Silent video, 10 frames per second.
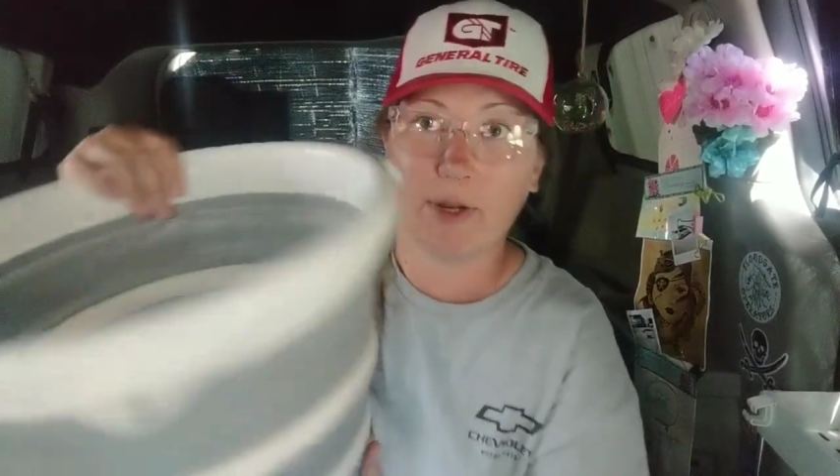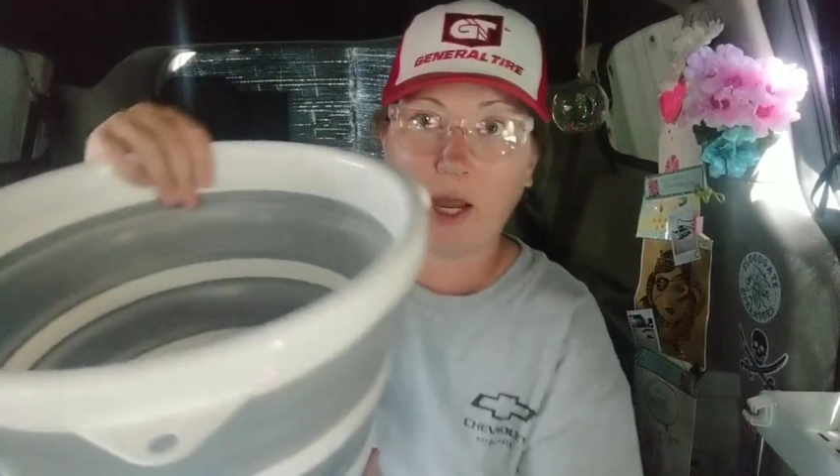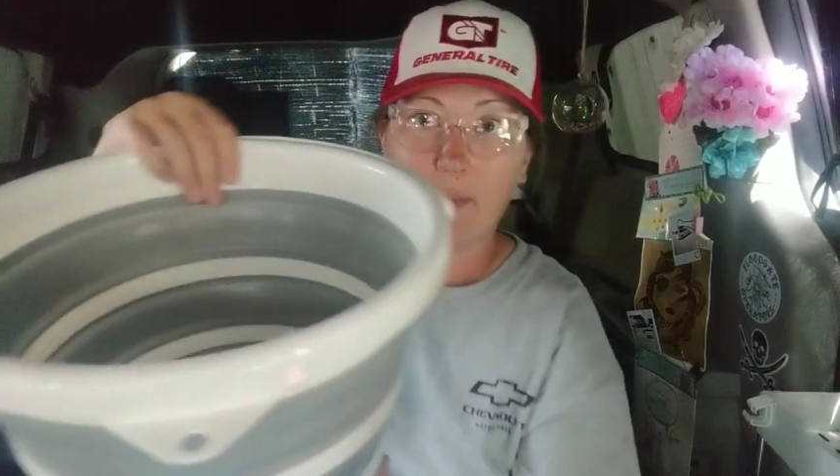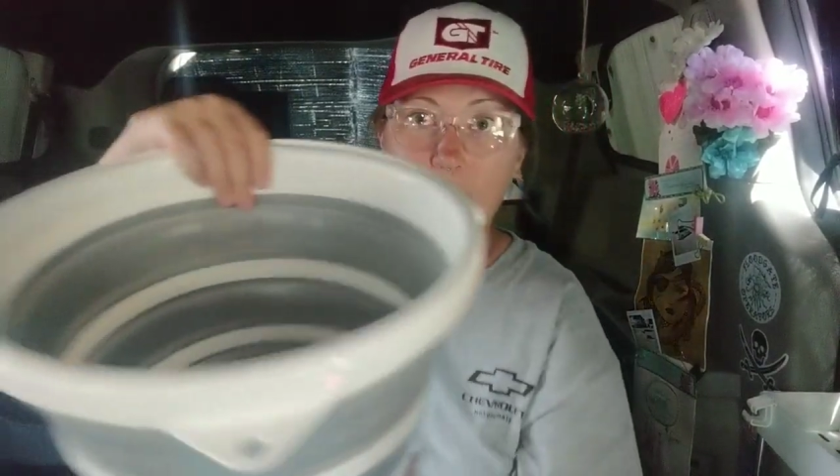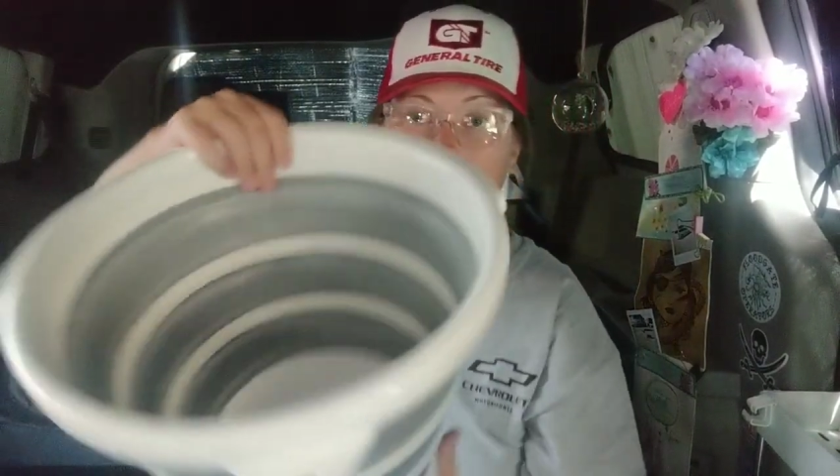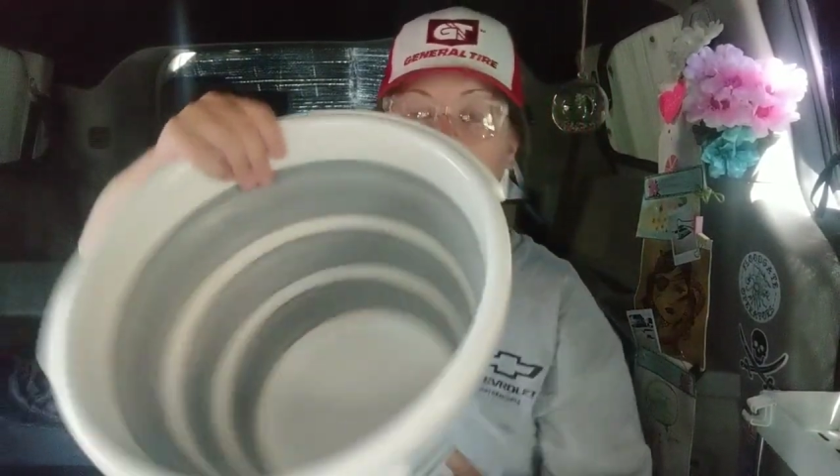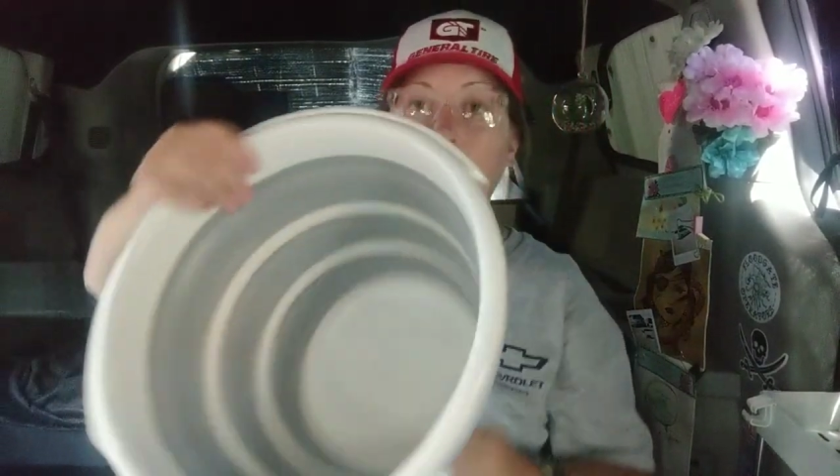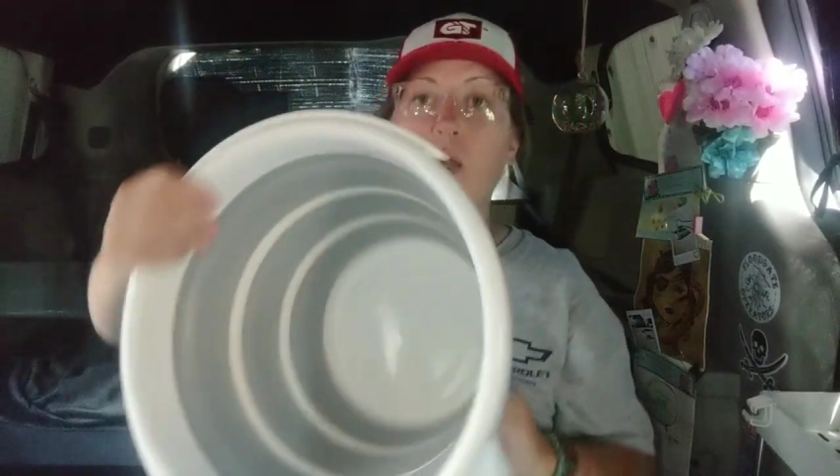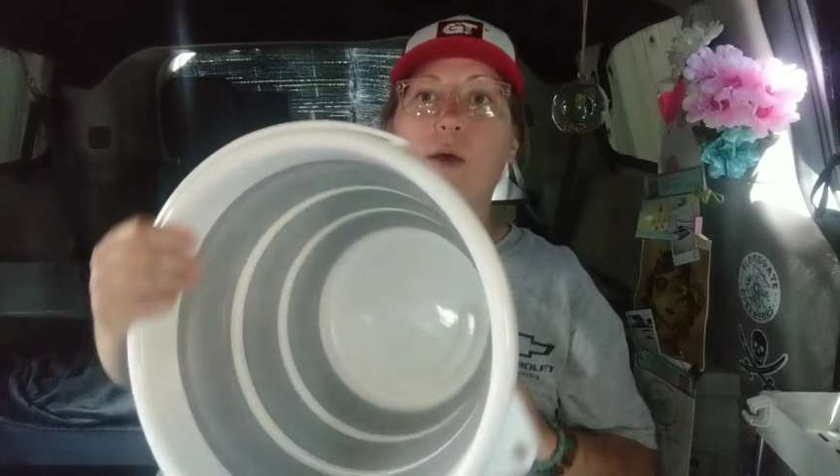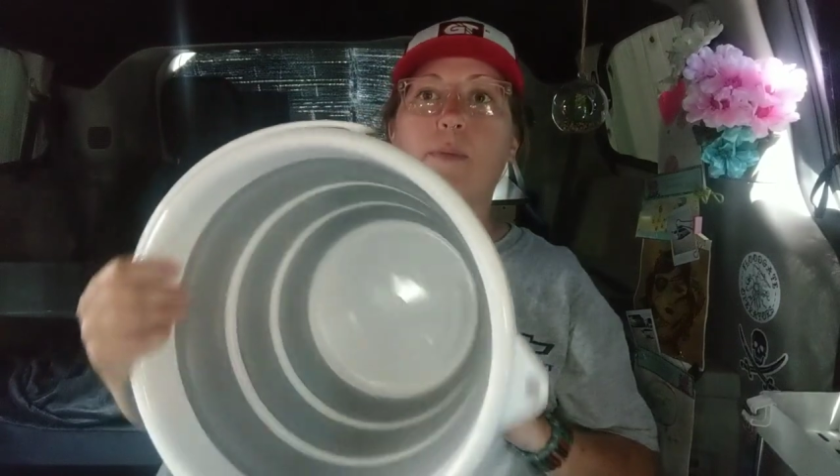it up.
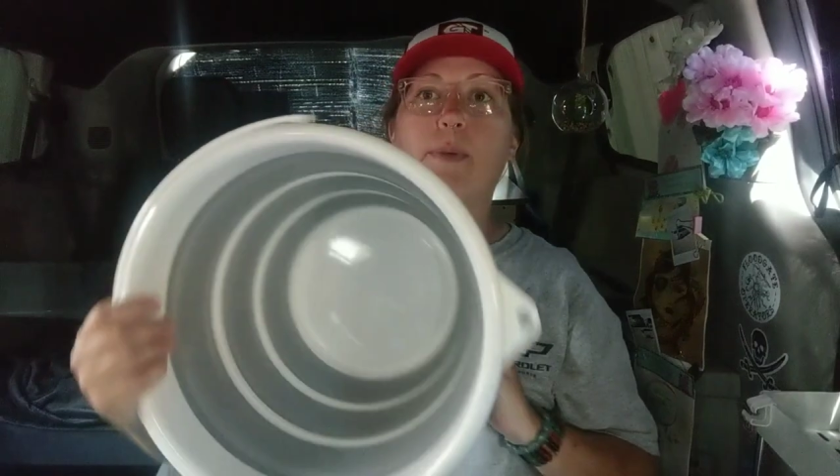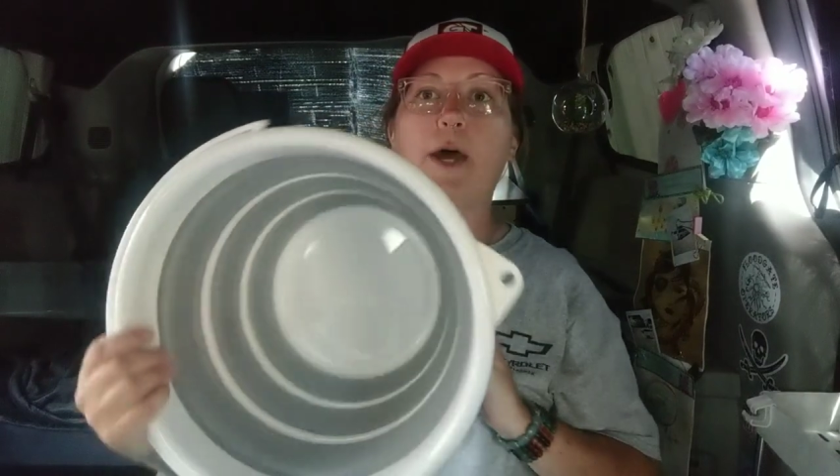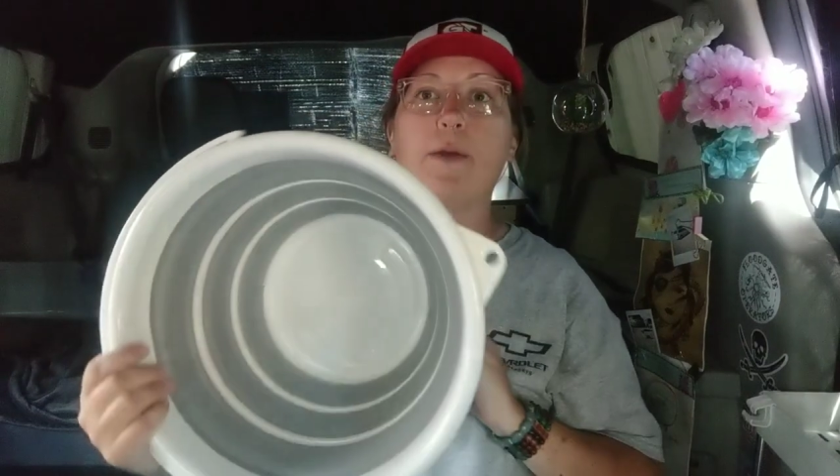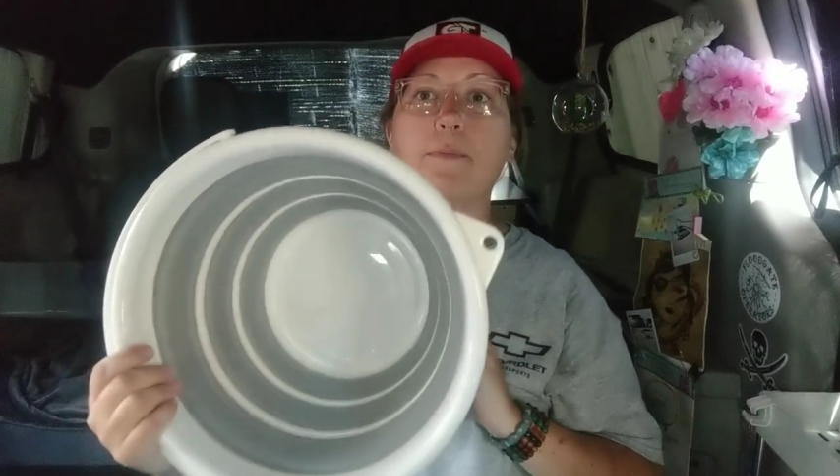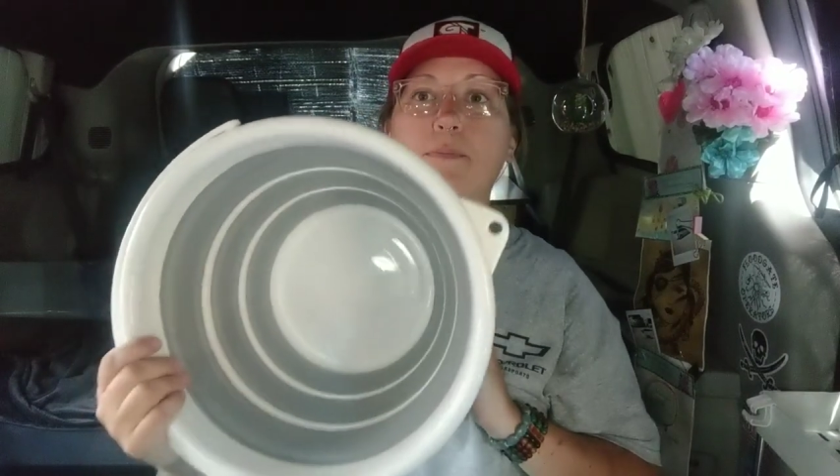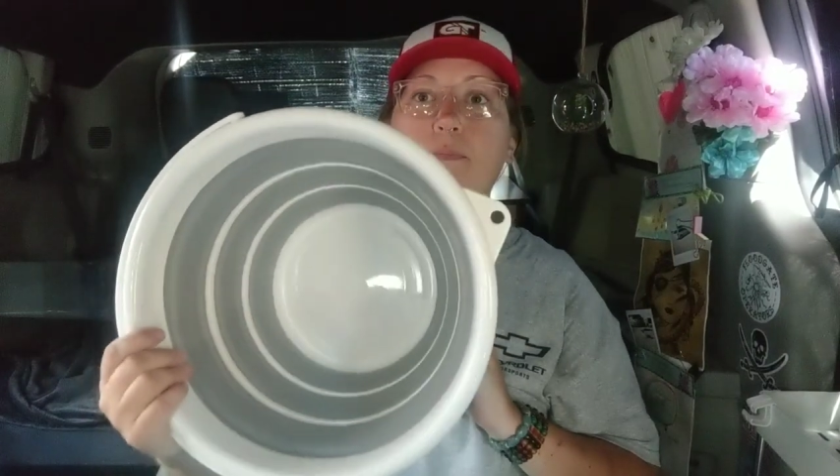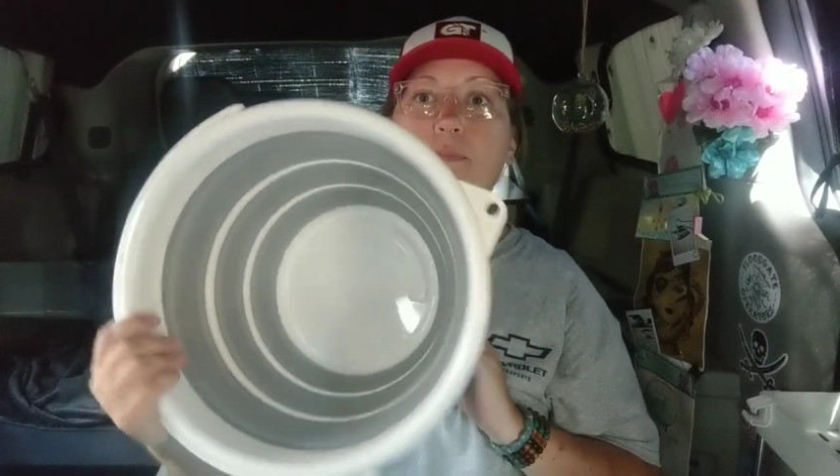But